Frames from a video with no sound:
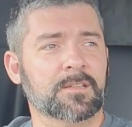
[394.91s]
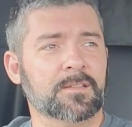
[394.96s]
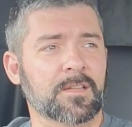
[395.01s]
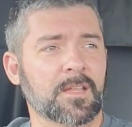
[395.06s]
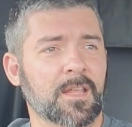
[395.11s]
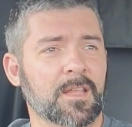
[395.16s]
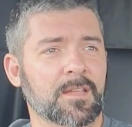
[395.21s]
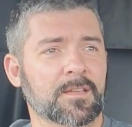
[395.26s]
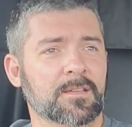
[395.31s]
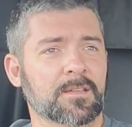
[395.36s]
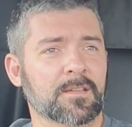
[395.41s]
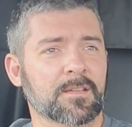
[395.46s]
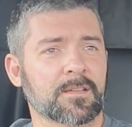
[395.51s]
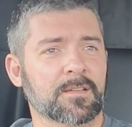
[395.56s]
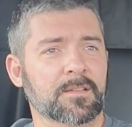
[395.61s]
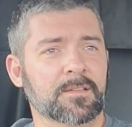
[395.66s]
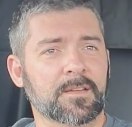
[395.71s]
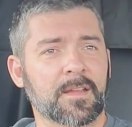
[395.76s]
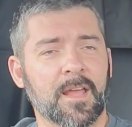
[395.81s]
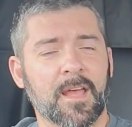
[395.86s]
And
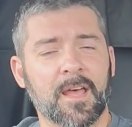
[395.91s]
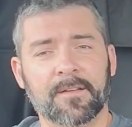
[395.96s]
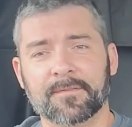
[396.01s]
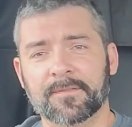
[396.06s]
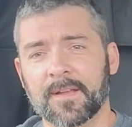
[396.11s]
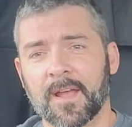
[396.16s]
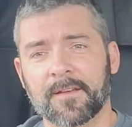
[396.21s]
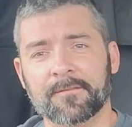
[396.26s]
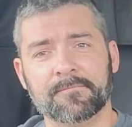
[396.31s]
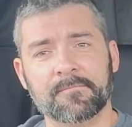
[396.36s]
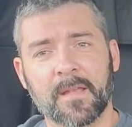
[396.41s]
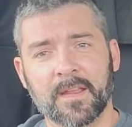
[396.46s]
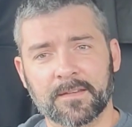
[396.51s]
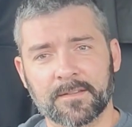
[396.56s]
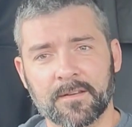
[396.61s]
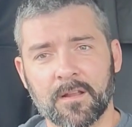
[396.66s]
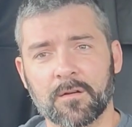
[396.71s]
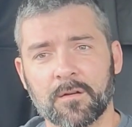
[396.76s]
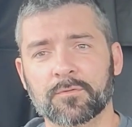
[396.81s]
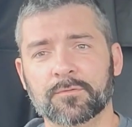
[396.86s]
yeah, I've
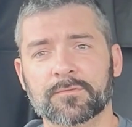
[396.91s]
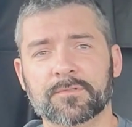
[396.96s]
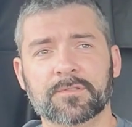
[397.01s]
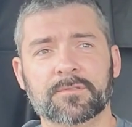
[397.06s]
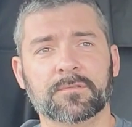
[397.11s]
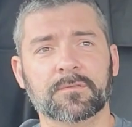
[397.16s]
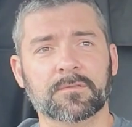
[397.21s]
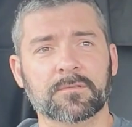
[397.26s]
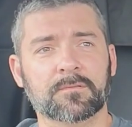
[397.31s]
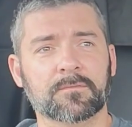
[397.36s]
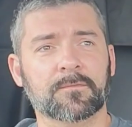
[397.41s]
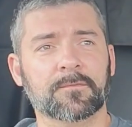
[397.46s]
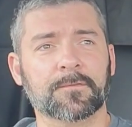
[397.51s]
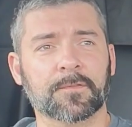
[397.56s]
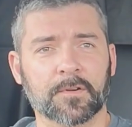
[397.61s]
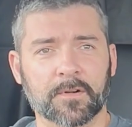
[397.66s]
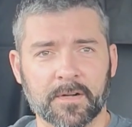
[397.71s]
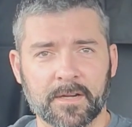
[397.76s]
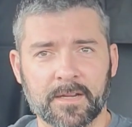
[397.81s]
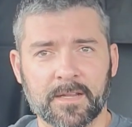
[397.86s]
made notes
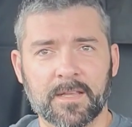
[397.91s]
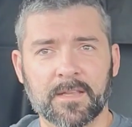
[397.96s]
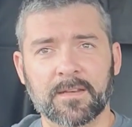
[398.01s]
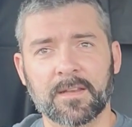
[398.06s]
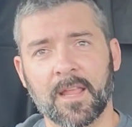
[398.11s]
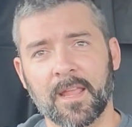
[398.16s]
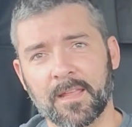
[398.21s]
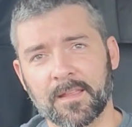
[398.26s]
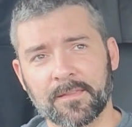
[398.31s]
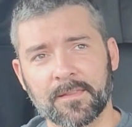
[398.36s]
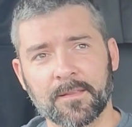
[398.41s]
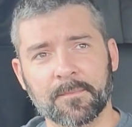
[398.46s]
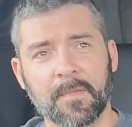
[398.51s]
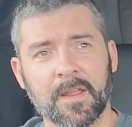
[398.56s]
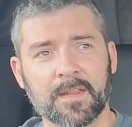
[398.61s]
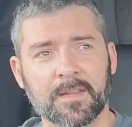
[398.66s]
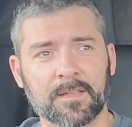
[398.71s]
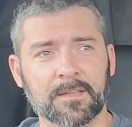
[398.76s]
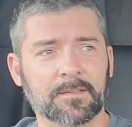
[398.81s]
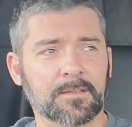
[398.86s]
for it and the
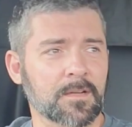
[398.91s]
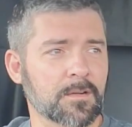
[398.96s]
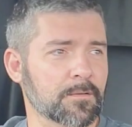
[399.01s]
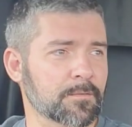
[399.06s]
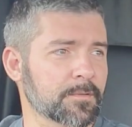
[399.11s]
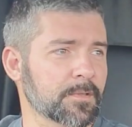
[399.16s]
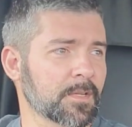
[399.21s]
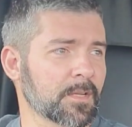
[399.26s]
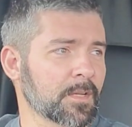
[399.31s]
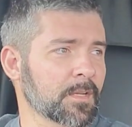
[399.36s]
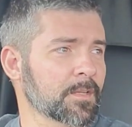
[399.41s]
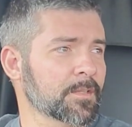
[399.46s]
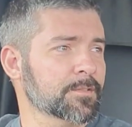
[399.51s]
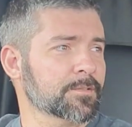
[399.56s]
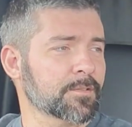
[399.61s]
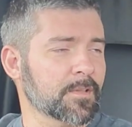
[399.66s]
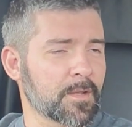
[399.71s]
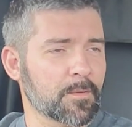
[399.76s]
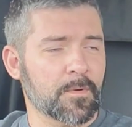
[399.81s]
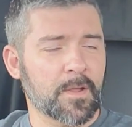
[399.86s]
Macon load,
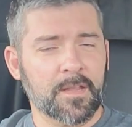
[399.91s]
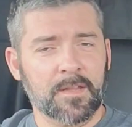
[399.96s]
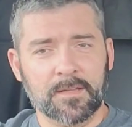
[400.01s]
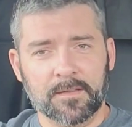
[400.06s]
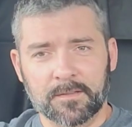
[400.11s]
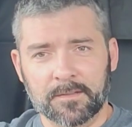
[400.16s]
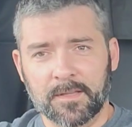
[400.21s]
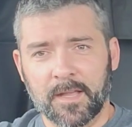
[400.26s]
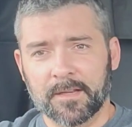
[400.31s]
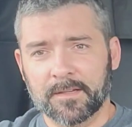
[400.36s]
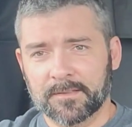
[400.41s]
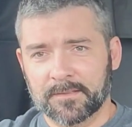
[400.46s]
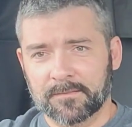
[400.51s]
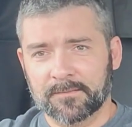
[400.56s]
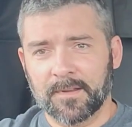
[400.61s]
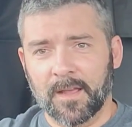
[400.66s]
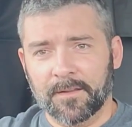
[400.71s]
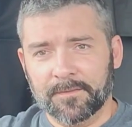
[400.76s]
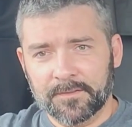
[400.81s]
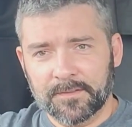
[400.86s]
so that way, like,
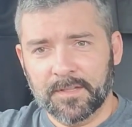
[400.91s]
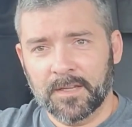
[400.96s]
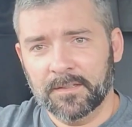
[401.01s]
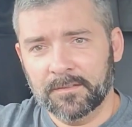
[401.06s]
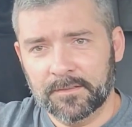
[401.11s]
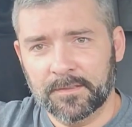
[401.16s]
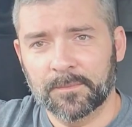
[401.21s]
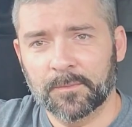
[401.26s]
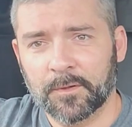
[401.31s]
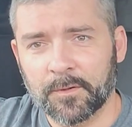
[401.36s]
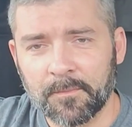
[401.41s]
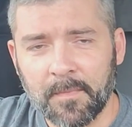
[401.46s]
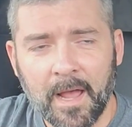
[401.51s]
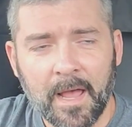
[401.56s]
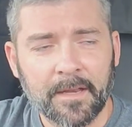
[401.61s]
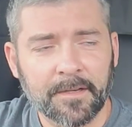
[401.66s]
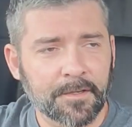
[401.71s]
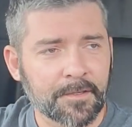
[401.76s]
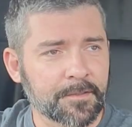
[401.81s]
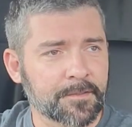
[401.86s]
I've set some
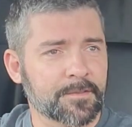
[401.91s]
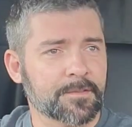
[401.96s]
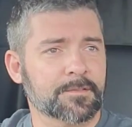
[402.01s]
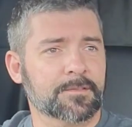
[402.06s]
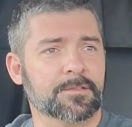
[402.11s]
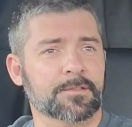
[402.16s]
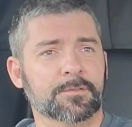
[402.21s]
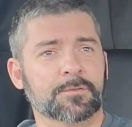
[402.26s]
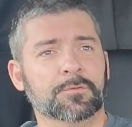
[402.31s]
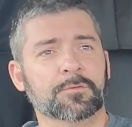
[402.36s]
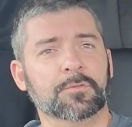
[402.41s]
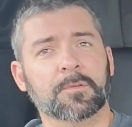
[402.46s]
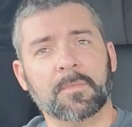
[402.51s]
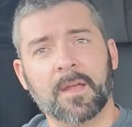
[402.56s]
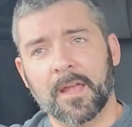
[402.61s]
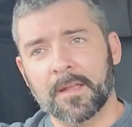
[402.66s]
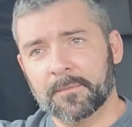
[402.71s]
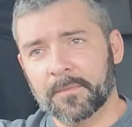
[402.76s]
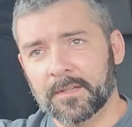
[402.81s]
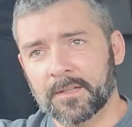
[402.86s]
reminders to
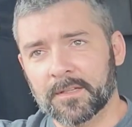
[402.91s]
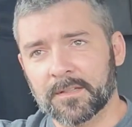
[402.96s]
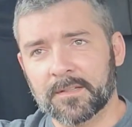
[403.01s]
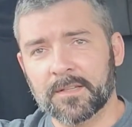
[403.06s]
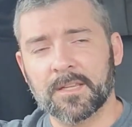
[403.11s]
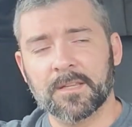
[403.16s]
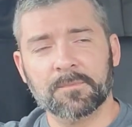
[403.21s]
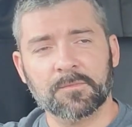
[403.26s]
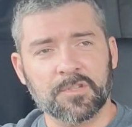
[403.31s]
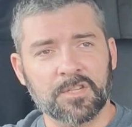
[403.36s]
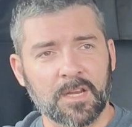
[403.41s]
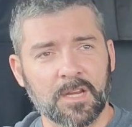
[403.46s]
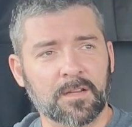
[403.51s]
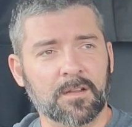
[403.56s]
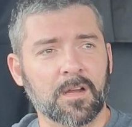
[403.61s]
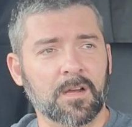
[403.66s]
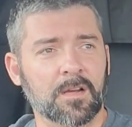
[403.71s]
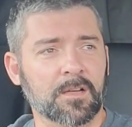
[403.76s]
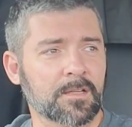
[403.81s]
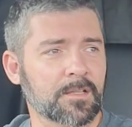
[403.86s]
remind me to keep
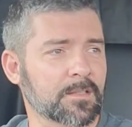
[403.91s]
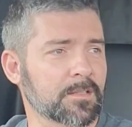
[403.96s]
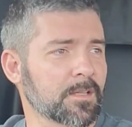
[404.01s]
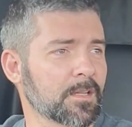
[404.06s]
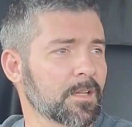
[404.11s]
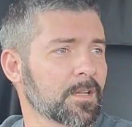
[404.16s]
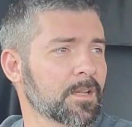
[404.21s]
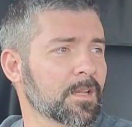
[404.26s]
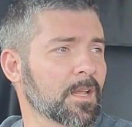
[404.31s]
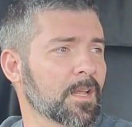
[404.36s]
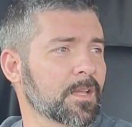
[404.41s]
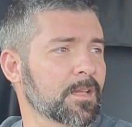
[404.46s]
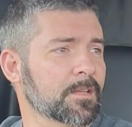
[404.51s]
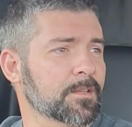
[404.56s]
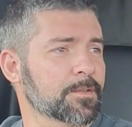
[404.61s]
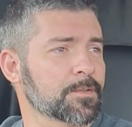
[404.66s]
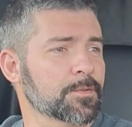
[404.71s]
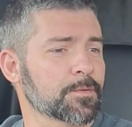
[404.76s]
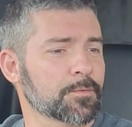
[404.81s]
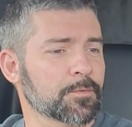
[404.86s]
check on it,
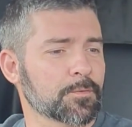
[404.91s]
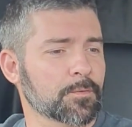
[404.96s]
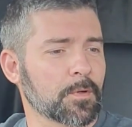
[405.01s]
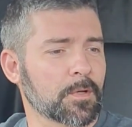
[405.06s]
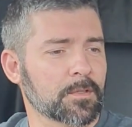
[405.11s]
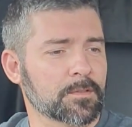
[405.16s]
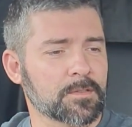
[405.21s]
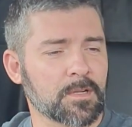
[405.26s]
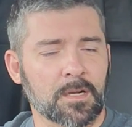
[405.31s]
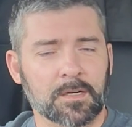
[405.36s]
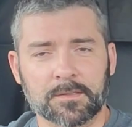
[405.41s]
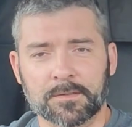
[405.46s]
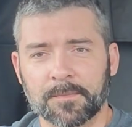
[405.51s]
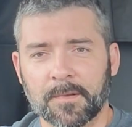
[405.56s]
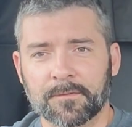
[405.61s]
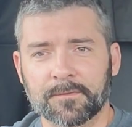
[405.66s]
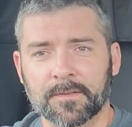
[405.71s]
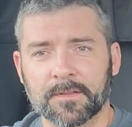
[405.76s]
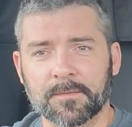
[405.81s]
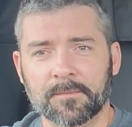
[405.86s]
and to talk to
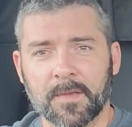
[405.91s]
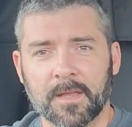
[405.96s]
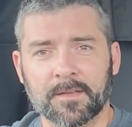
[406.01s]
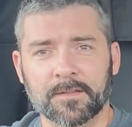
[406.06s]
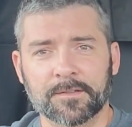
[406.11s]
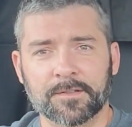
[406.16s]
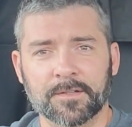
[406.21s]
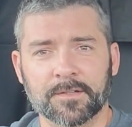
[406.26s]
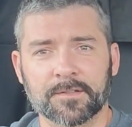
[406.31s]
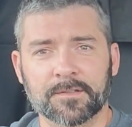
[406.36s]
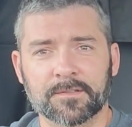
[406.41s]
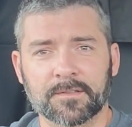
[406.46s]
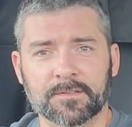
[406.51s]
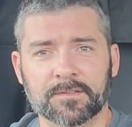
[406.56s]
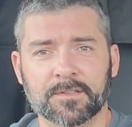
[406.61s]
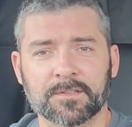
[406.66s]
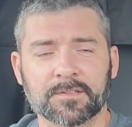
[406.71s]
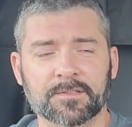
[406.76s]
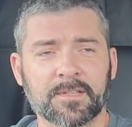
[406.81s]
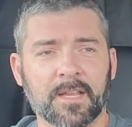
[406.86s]
my fleet manager
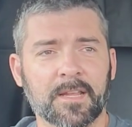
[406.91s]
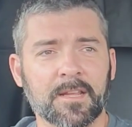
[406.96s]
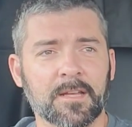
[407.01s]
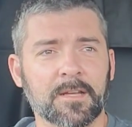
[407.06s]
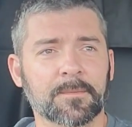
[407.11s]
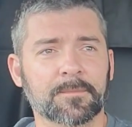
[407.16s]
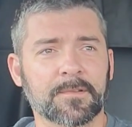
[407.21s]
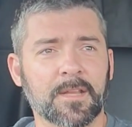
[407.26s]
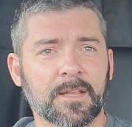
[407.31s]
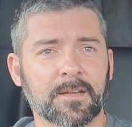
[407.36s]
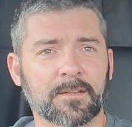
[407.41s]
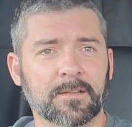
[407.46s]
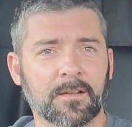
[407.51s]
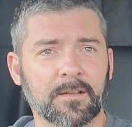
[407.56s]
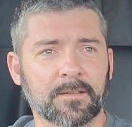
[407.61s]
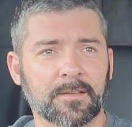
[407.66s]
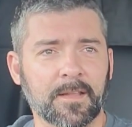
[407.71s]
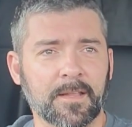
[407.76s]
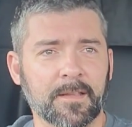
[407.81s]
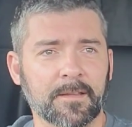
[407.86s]
to stay updated
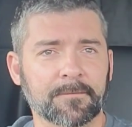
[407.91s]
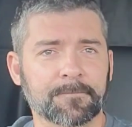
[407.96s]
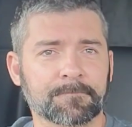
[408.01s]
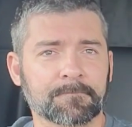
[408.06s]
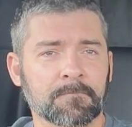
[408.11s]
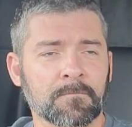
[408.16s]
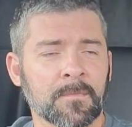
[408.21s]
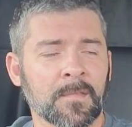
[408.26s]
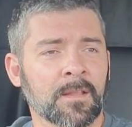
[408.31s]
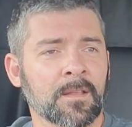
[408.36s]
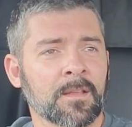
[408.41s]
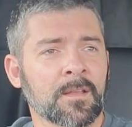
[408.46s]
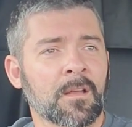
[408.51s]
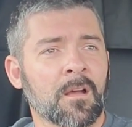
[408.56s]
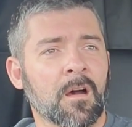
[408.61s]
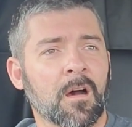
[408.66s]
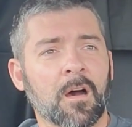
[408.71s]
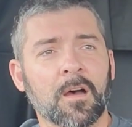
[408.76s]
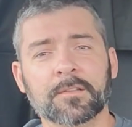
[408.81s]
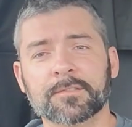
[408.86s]
on that.
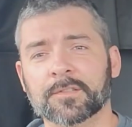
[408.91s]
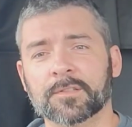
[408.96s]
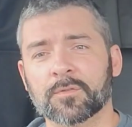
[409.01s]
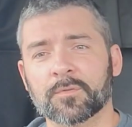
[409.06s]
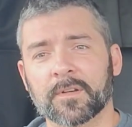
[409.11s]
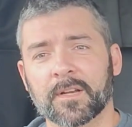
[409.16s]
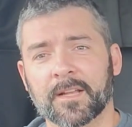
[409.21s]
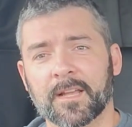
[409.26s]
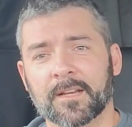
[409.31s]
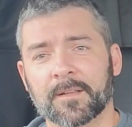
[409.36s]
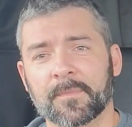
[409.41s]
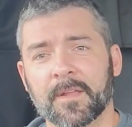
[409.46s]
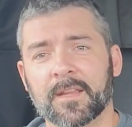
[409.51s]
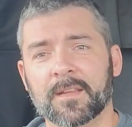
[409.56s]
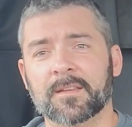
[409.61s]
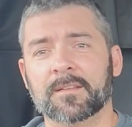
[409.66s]
Also, when I got to